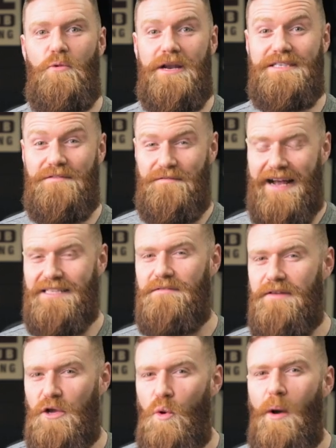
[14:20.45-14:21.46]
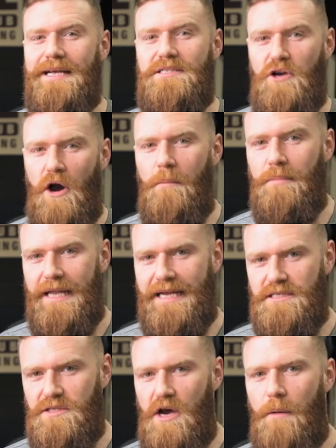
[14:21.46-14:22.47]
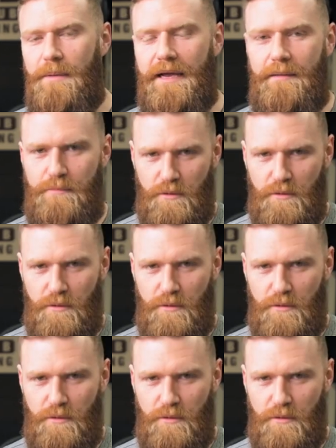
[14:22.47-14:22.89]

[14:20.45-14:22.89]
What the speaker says: what is effectively quite a complex topic,